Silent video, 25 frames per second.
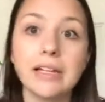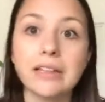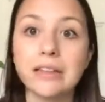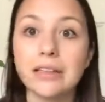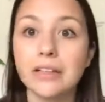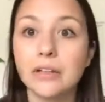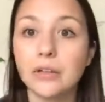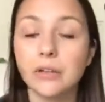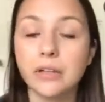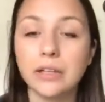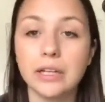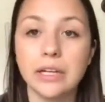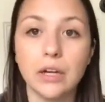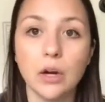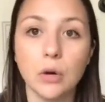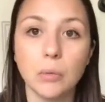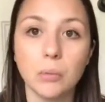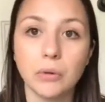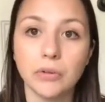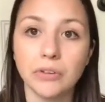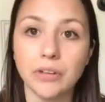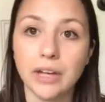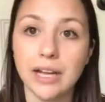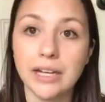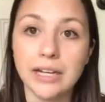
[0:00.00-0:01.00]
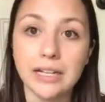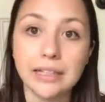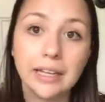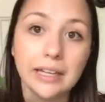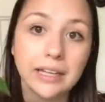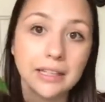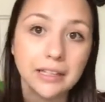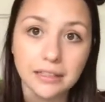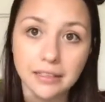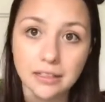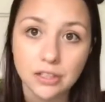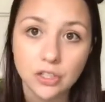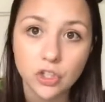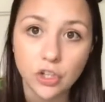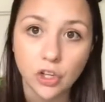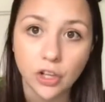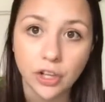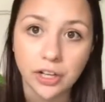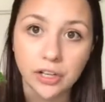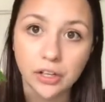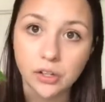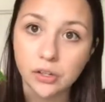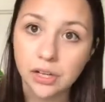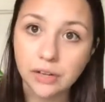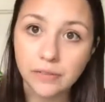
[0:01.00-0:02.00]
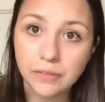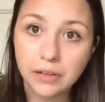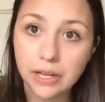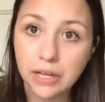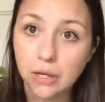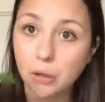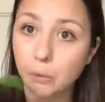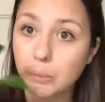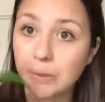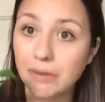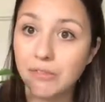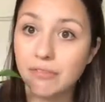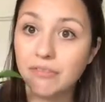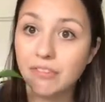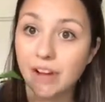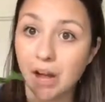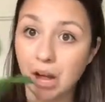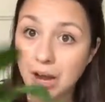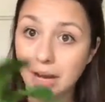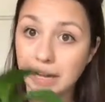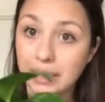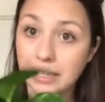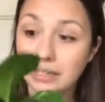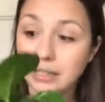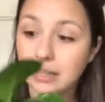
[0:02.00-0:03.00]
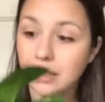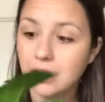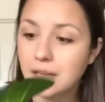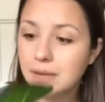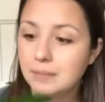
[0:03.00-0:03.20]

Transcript: literally almost any light condition that you give it, it'll be fine.